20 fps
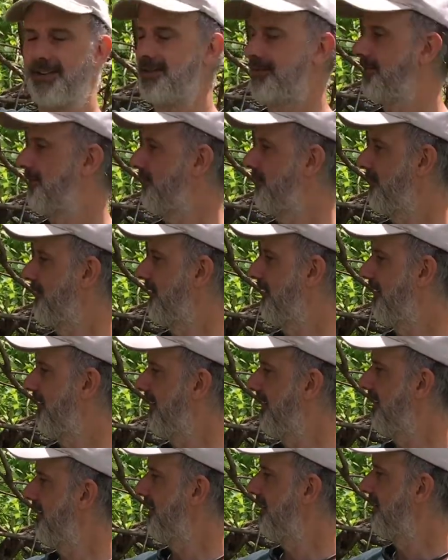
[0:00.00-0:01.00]
for
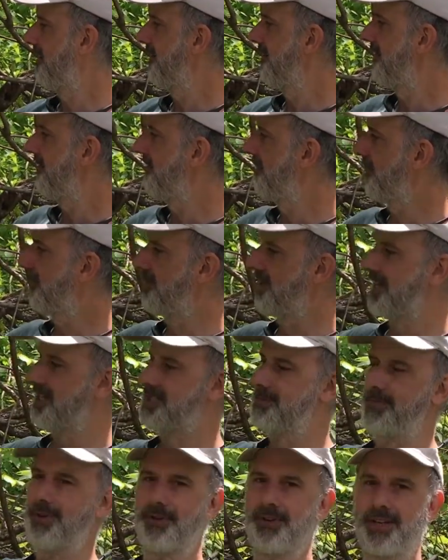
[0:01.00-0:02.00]
their for
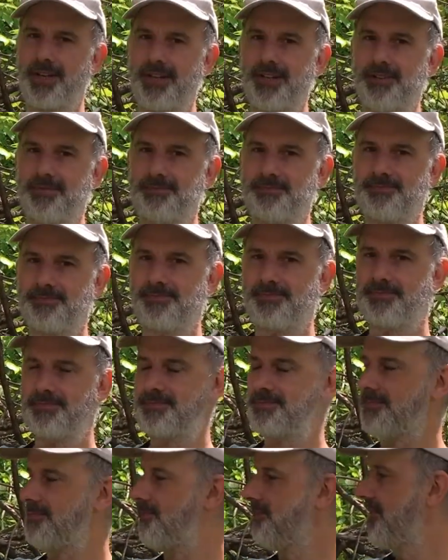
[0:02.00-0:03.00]
nest building.
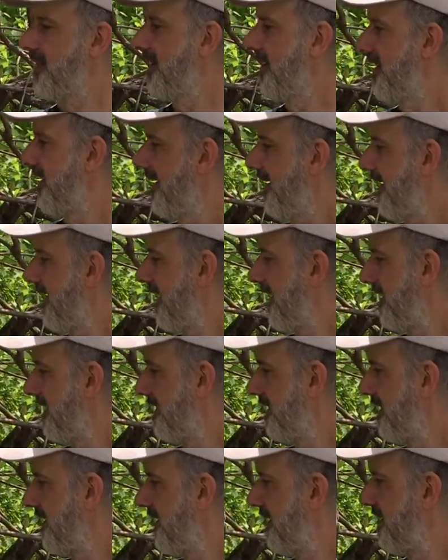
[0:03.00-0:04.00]

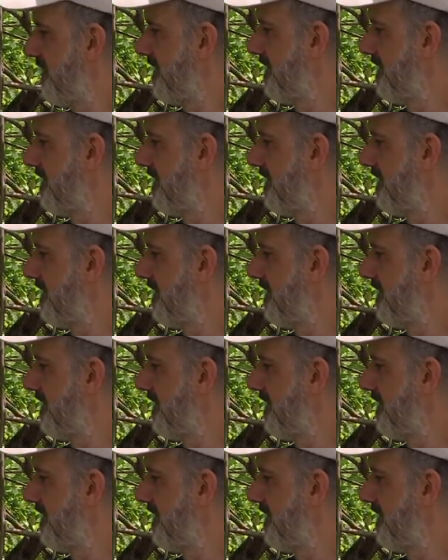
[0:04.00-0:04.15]
And